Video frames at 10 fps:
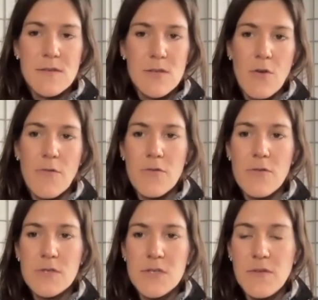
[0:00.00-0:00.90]
So for
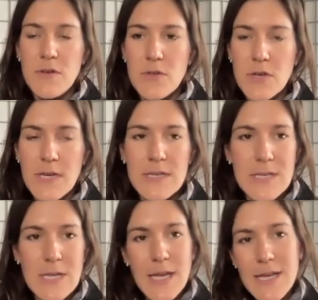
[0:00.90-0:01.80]
those of you looking
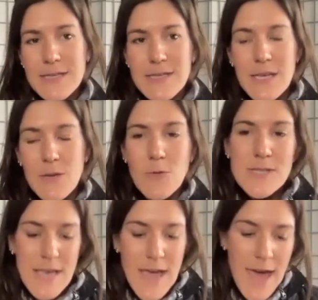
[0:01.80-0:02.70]
to like say
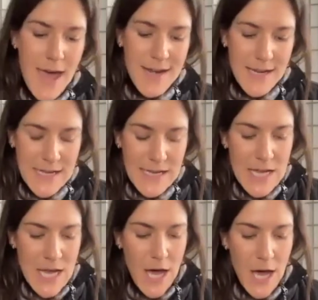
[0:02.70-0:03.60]
what's ahead,
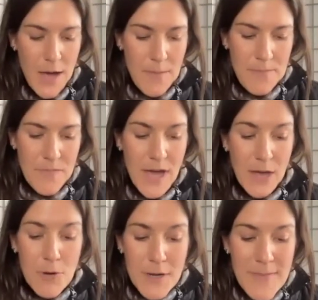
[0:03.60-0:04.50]
I
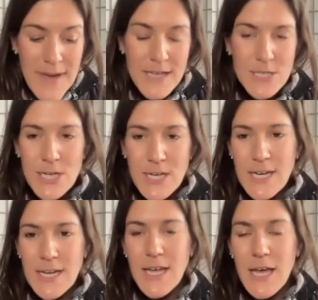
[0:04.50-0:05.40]
would imagine,
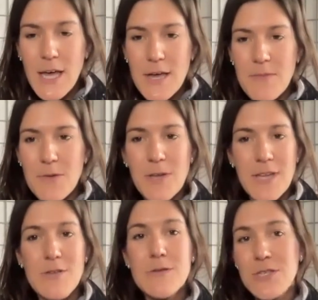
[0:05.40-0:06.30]
and we
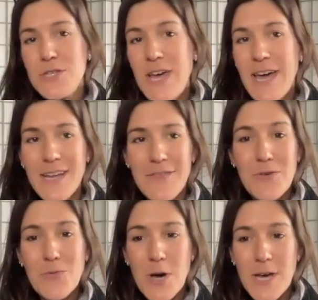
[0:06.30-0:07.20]
can use the chat if
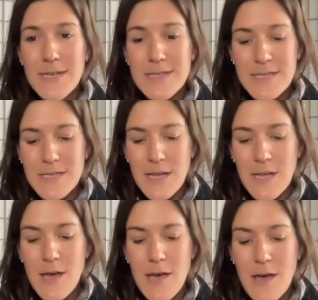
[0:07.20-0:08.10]
you want,
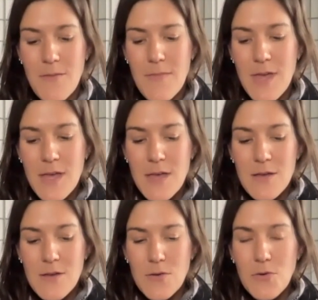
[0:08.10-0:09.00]

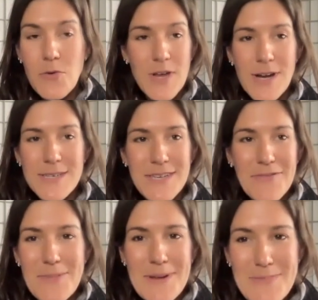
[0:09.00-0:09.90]
who here has
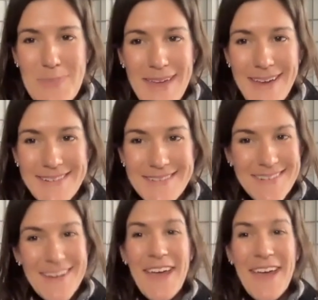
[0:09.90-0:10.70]
ever been in pain?